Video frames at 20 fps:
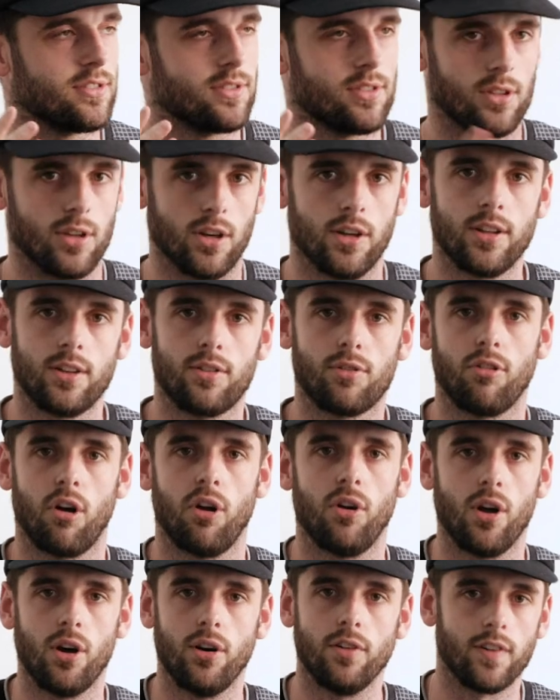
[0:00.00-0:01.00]
as good
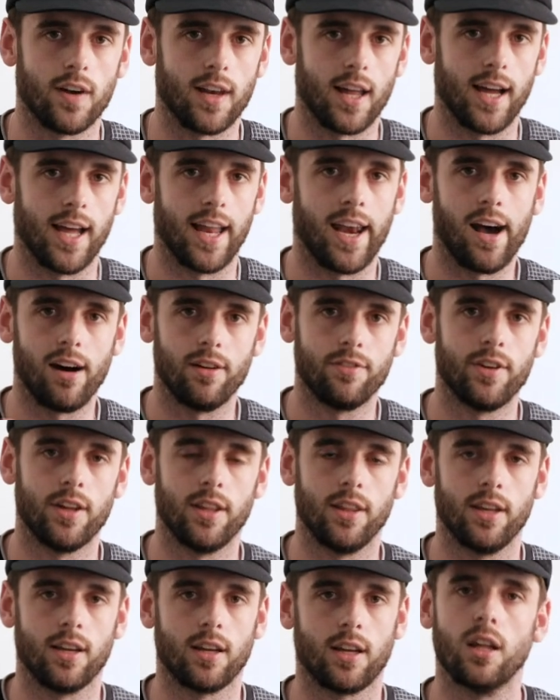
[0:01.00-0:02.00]
thrown over like an outfit that you're